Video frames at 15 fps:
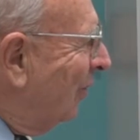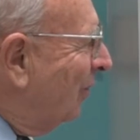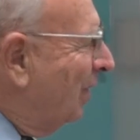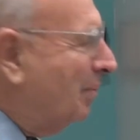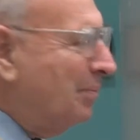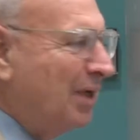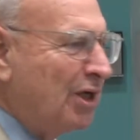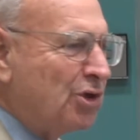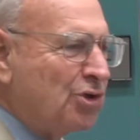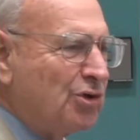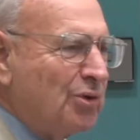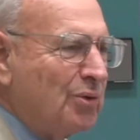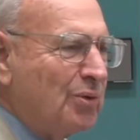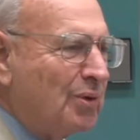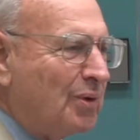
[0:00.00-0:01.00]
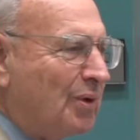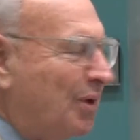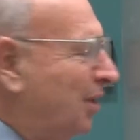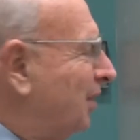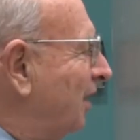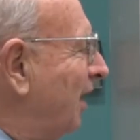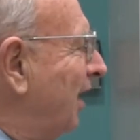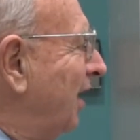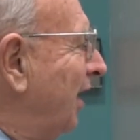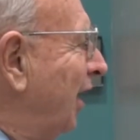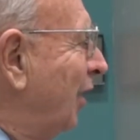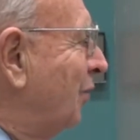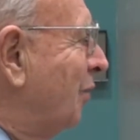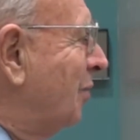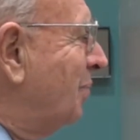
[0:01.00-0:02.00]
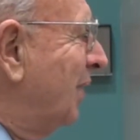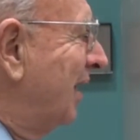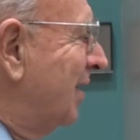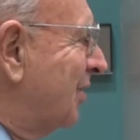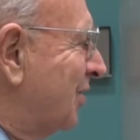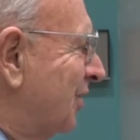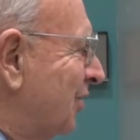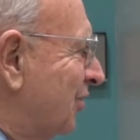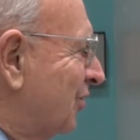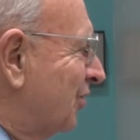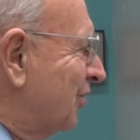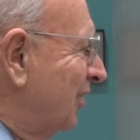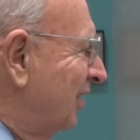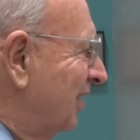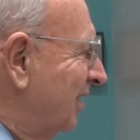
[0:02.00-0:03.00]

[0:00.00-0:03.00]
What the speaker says: We'll meet you on an equal basis.